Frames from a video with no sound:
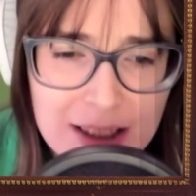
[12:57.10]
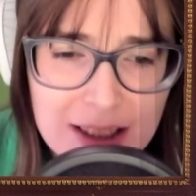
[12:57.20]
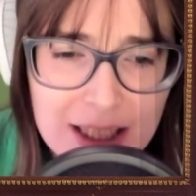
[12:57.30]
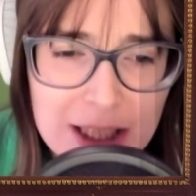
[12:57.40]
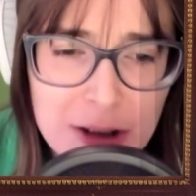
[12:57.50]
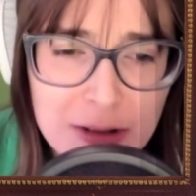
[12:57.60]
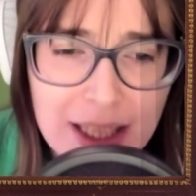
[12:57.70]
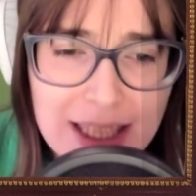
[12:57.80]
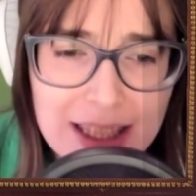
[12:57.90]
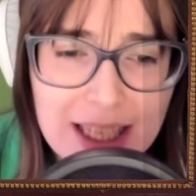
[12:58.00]
I don't
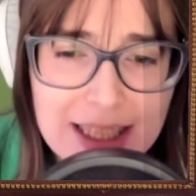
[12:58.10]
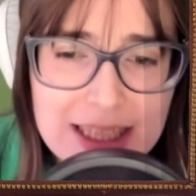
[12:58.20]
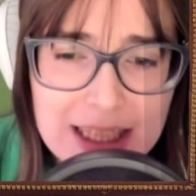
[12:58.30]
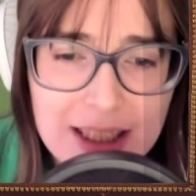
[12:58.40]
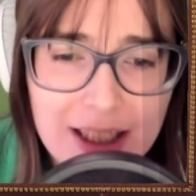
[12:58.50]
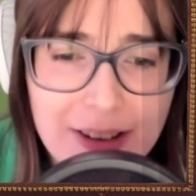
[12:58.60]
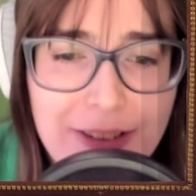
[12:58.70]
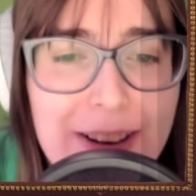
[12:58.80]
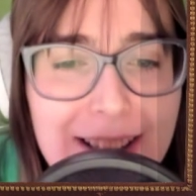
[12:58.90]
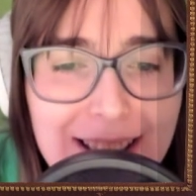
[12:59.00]
like the idea
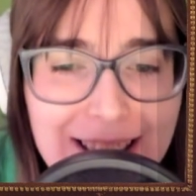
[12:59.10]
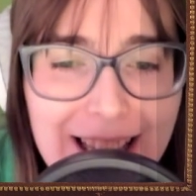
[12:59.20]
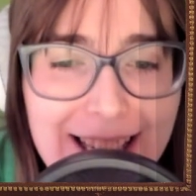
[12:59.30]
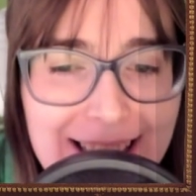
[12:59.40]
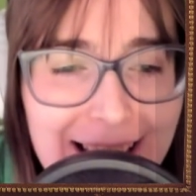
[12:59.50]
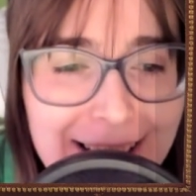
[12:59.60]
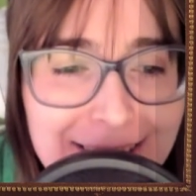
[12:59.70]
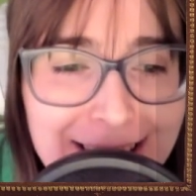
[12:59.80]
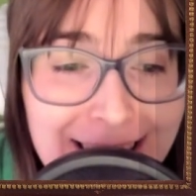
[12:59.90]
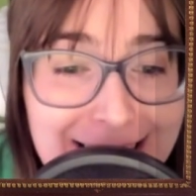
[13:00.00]
of, like, I
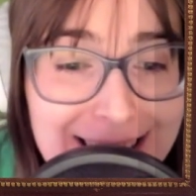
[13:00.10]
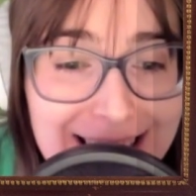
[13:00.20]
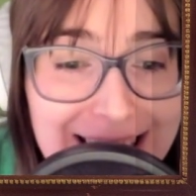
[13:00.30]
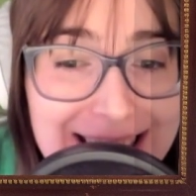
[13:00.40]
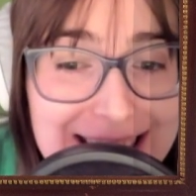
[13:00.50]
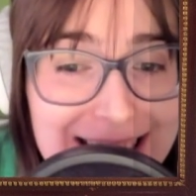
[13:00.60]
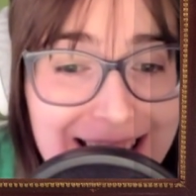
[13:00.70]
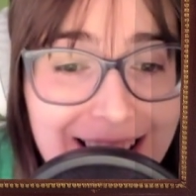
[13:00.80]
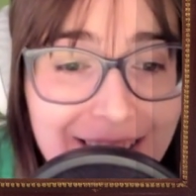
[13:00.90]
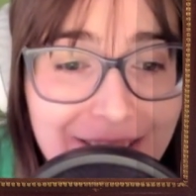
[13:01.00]
don't like the
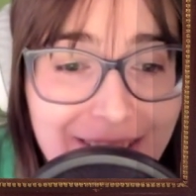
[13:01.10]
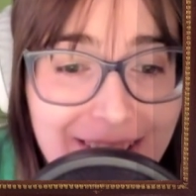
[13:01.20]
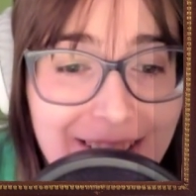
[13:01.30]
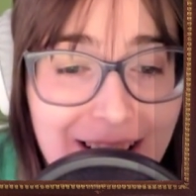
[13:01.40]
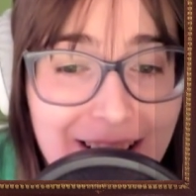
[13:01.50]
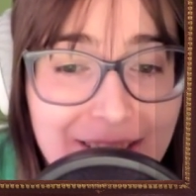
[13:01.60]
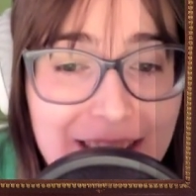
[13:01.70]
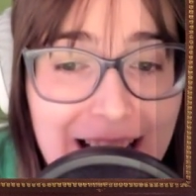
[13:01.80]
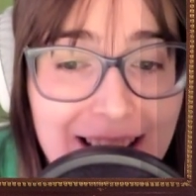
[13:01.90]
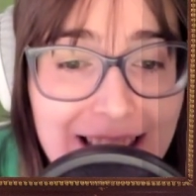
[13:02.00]
idea of
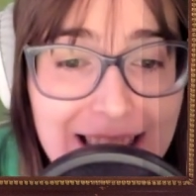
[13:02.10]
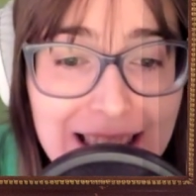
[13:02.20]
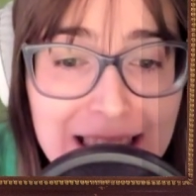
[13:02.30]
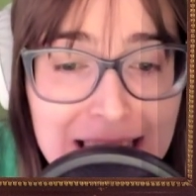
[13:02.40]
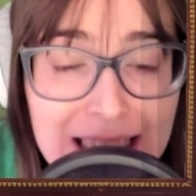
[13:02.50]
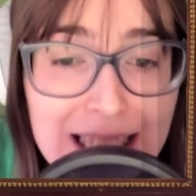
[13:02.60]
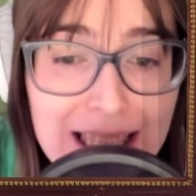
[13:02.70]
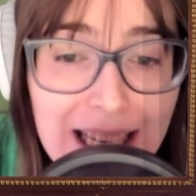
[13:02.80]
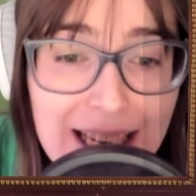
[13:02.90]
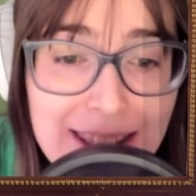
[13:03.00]
that. Like,
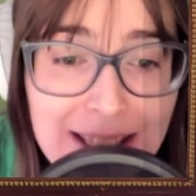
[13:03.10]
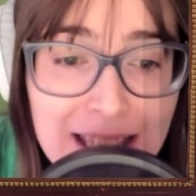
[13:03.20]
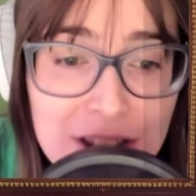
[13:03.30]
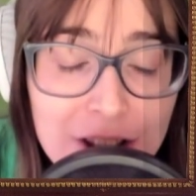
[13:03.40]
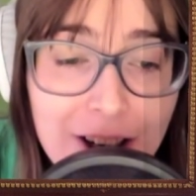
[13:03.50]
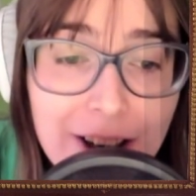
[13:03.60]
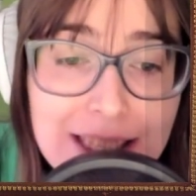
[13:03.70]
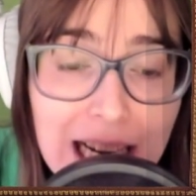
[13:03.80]
I think that there are